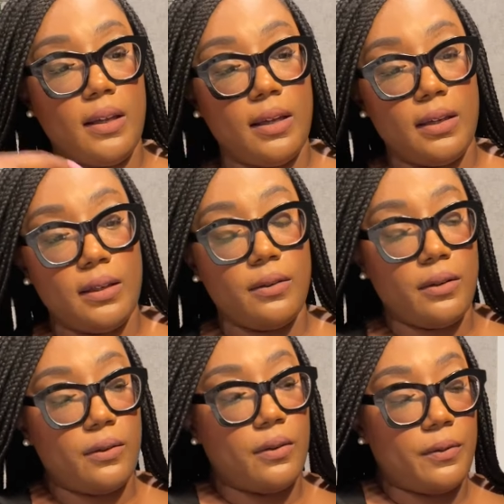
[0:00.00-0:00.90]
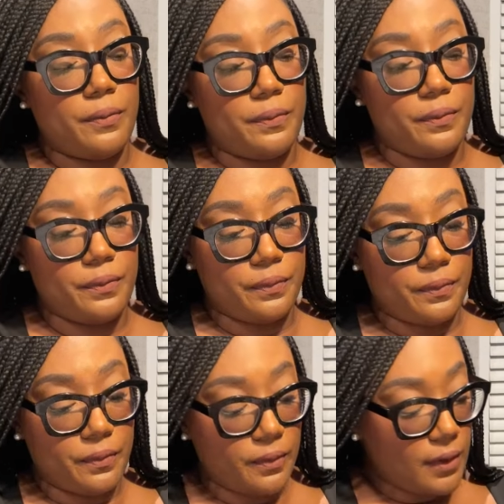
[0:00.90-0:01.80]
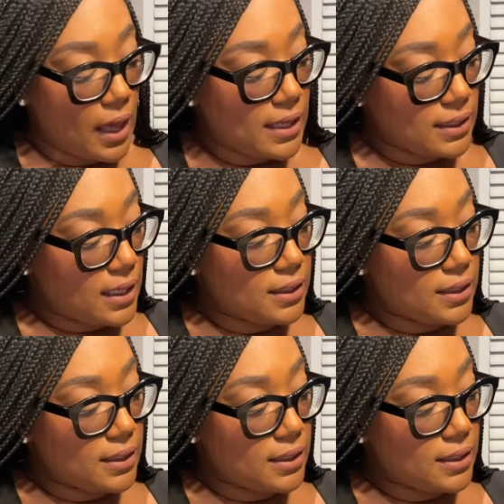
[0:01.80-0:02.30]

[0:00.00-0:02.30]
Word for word: And I say